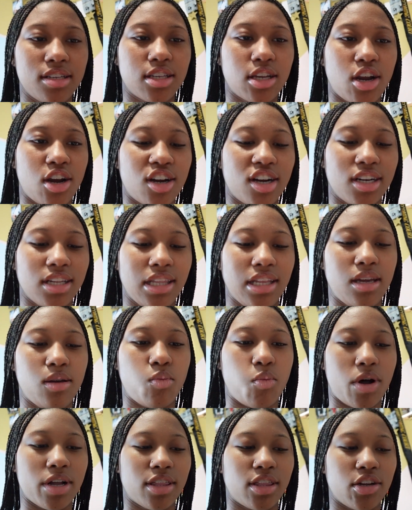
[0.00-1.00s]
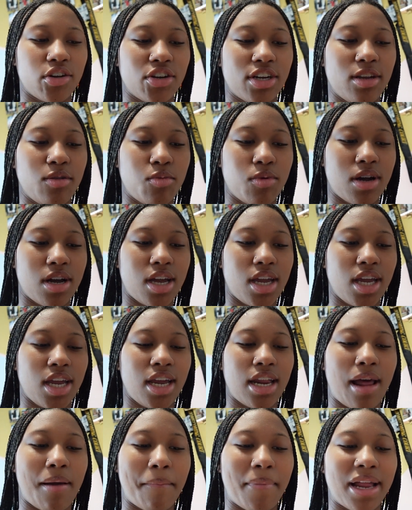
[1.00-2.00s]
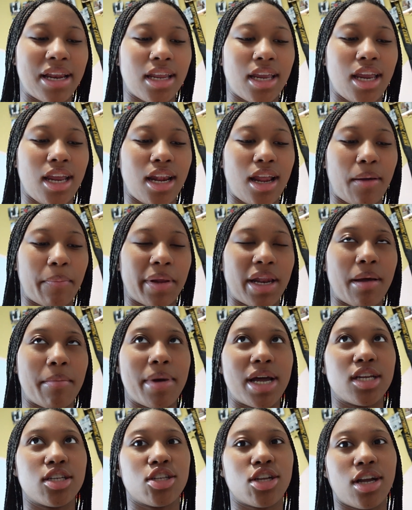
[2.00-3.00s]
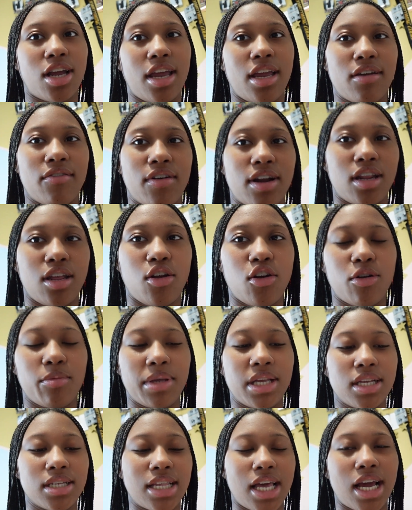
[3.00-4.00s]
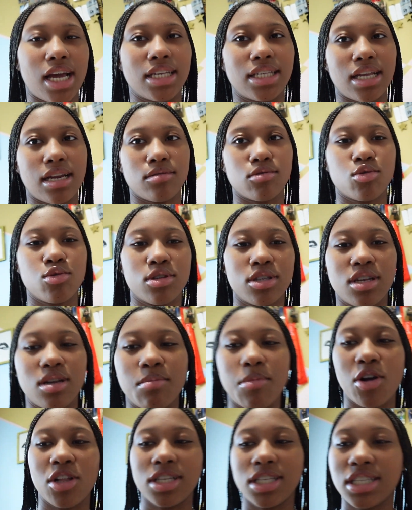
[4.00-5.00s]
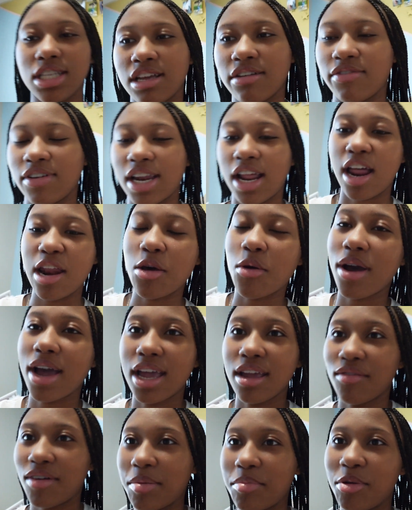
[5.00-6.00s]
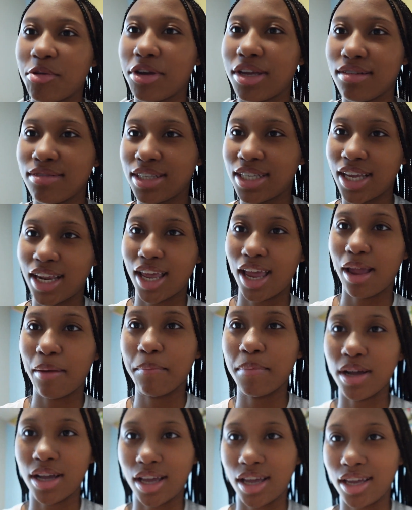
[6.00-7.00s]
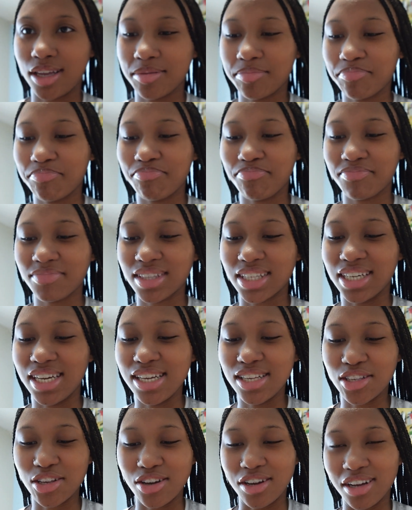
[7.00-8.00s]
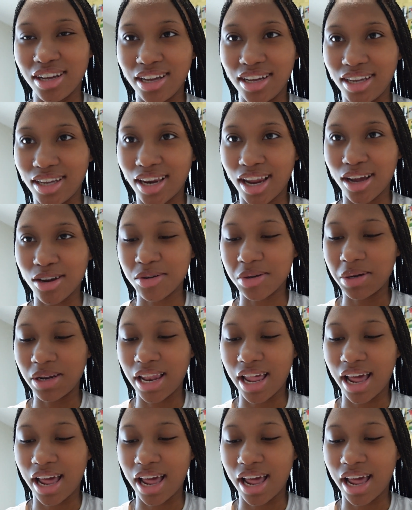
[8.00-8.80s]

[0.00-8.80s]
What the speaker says: It's currently 1:31, and I'm about to get up and I'm about to start getting ready, y'all, because like I said, I was going to the mall and stuff. And I know I ain't wrapped no gifts today, but It's all good, not gonna